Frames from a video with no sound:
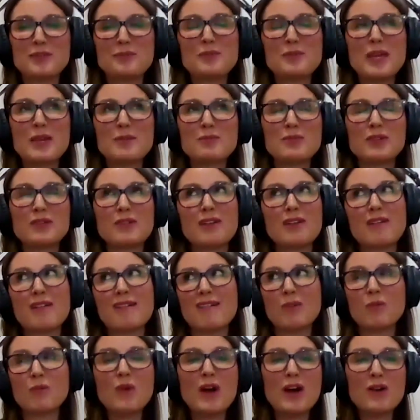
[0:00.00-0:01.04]
people go,
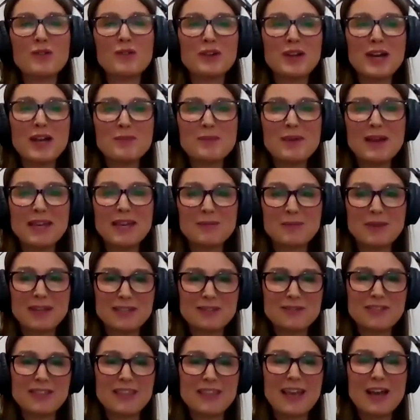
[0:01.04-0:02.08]
oh, why would I pay money
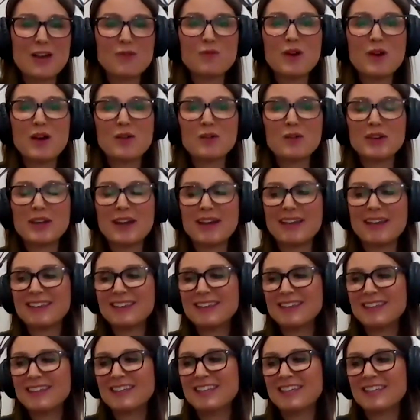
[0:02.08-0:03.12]
for that? Why would I?
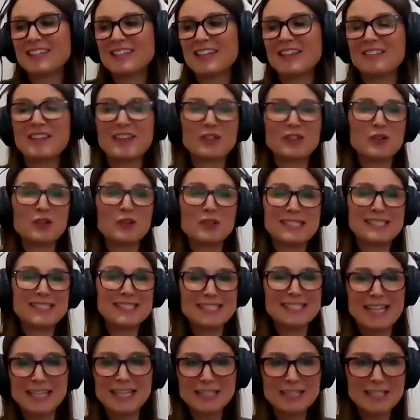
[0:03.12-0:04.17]
And they call it
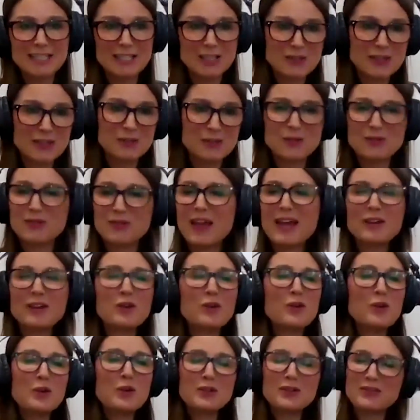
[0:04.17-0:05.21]
snake liquid. We've had
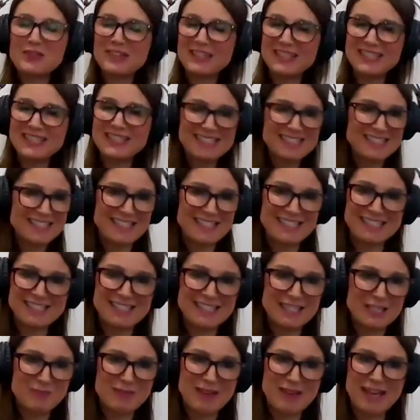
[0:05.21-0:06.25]
all of these things in
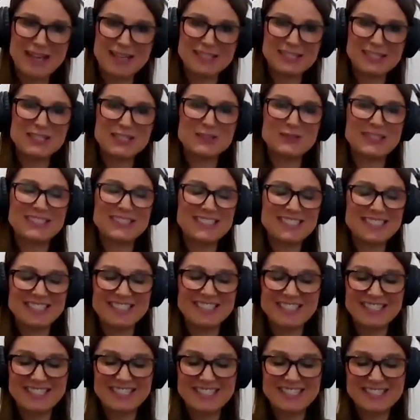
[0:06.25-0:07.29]
the past 20
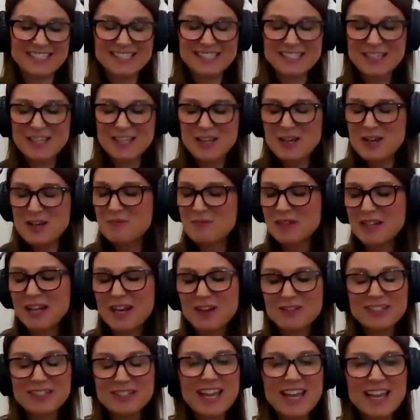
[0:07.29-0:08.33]
years, but I
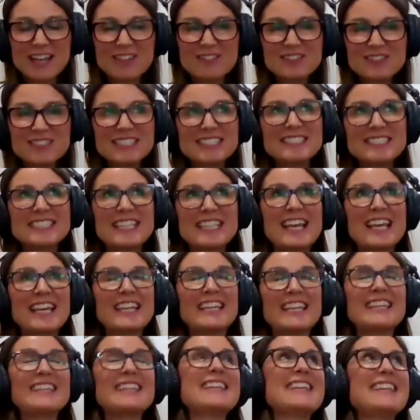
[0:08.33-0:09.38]
would have to
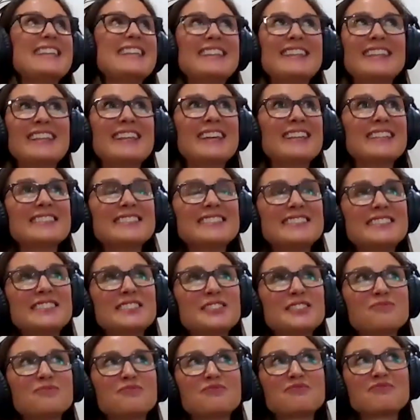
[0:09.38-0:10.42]
say in the
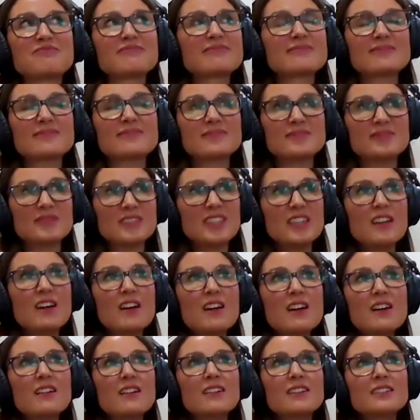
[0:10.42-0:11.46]
last
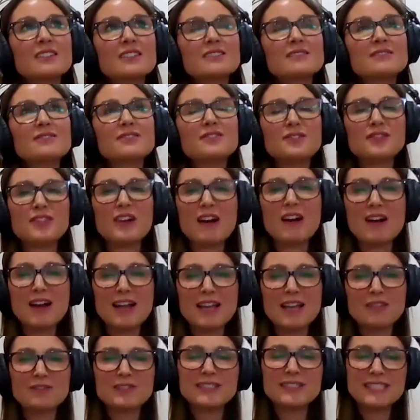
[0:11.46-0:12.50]

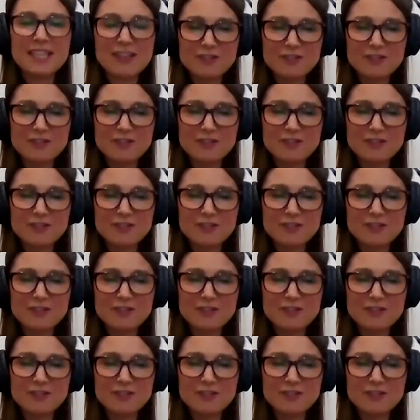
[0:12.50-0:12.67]
5